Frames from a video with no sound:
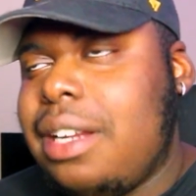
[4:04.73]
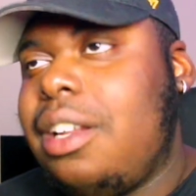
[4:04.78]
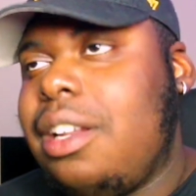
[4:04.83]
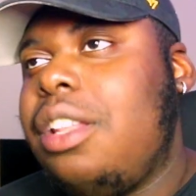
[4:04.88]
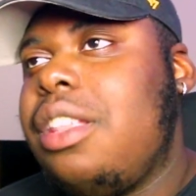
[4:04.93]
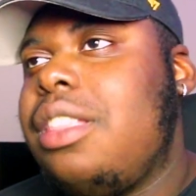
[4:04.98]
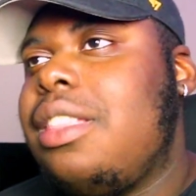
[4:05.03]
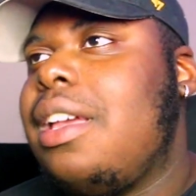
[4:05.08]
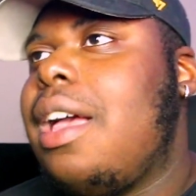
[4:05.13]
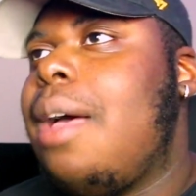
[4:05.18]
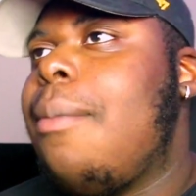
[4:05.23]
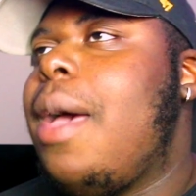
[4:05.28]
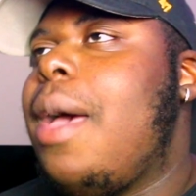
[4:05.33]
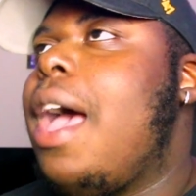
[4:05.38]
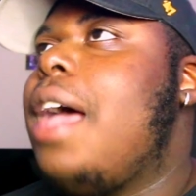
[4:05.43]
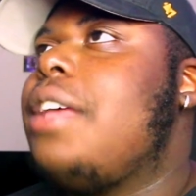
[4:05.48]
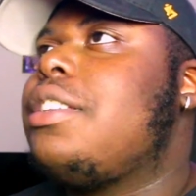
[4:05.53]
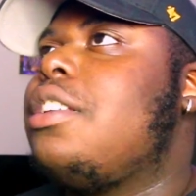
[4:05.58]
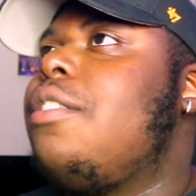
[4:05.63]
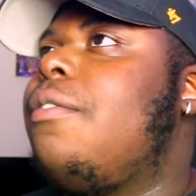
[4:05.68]
And the only thing I'm
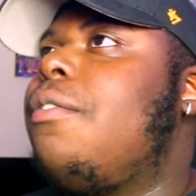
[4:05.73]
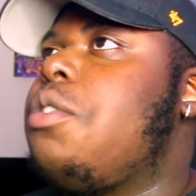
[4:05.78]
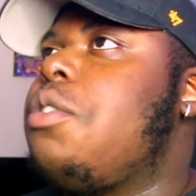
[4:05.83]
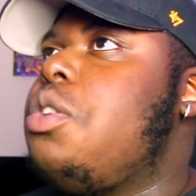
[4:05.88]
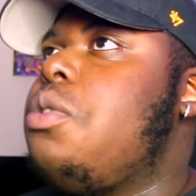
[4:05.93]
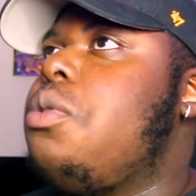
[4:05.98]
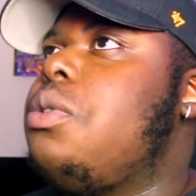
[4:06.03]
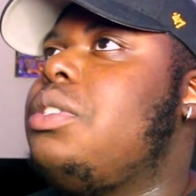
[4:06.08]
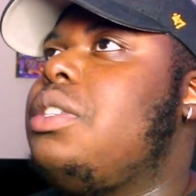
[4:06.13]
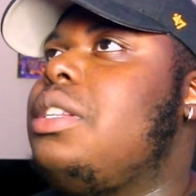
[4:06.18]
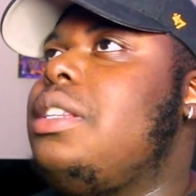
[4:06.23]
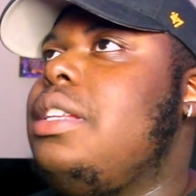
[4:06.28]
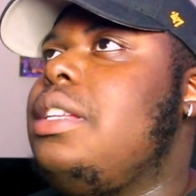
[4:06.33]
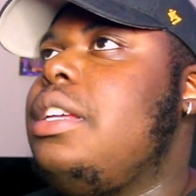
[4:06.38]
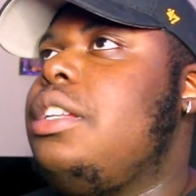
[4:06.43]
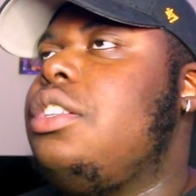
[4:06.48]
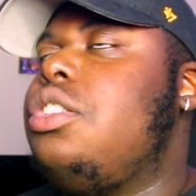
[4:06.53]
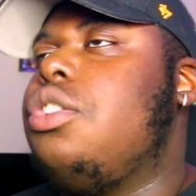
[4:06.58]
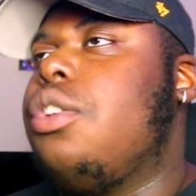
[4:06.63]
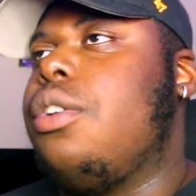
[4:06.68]
asking for you is to
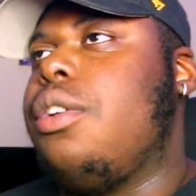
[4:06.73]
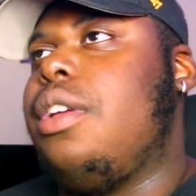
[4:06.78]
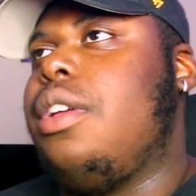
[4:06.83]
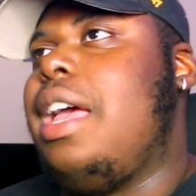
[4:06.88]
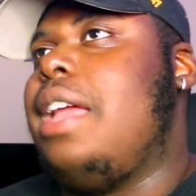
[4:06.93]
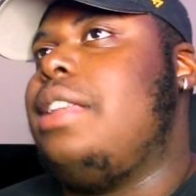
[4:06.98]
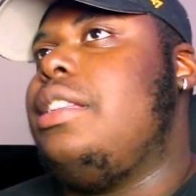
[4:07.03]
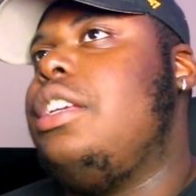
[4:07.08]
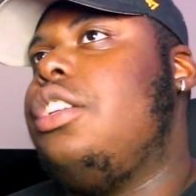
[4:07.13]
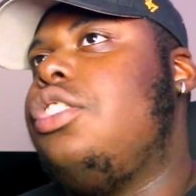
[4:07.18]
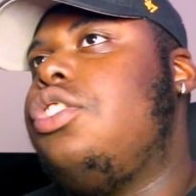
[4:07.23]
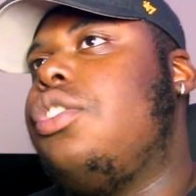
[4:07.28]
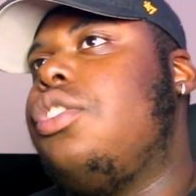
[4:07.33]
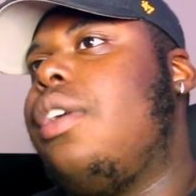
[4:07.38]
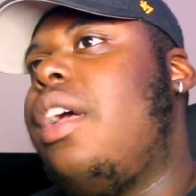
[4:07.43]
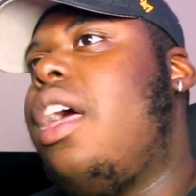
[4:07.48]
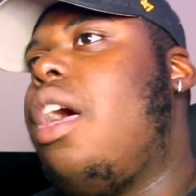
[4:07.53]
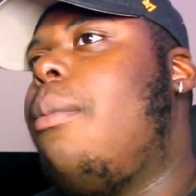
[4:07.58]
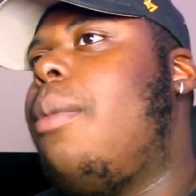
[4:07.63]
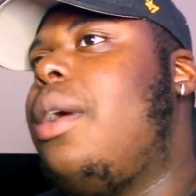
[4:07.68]
need your, I need your
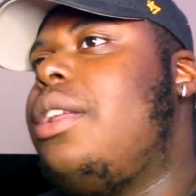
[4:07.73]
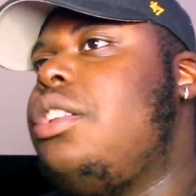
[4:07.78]
help.